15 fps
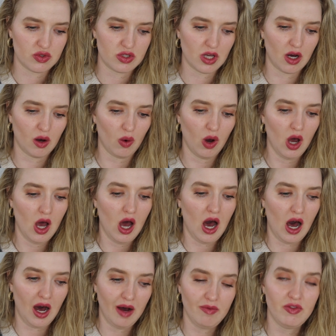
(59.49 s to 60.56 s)
So
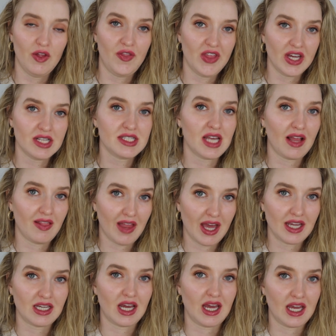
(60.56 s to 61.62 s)
of the things I
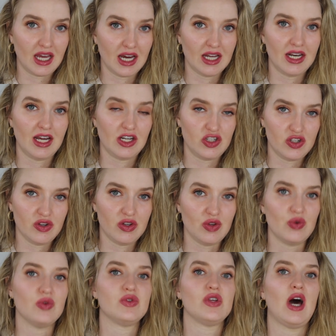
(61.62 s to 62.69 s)
like and I do
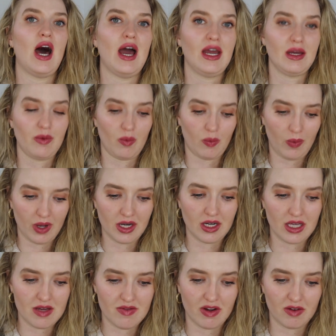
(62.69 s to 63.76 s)
use, I went
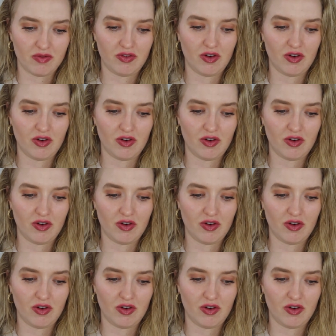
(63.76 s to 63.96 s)
even